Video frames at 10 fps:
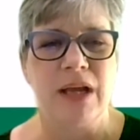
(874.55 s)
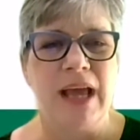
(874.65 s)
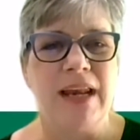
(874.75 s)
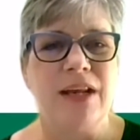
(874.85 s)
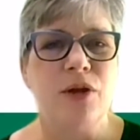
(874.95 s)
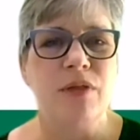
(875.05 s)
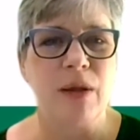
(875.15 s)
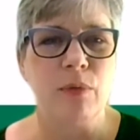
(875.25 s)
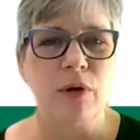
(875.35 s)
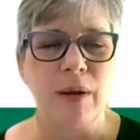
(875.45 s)
And I know they
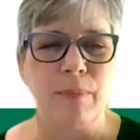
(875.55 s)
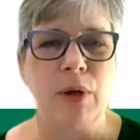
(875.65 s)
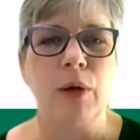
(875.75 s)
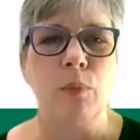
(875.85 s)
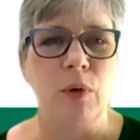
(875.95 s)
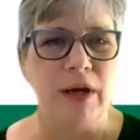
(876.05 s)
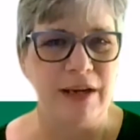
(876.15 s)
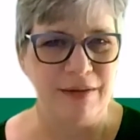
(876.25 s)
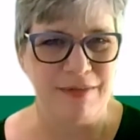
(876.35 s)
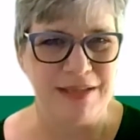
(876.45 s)
were on part one
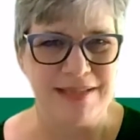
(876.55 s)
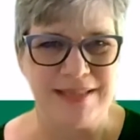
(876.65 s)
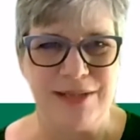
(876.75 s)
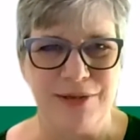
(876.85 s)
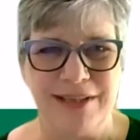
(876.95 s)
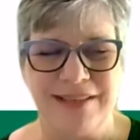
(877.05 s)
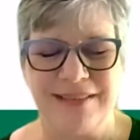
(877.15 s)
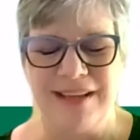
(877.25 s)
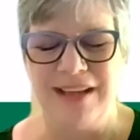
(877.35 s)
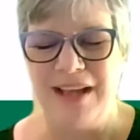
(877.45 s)
of this series.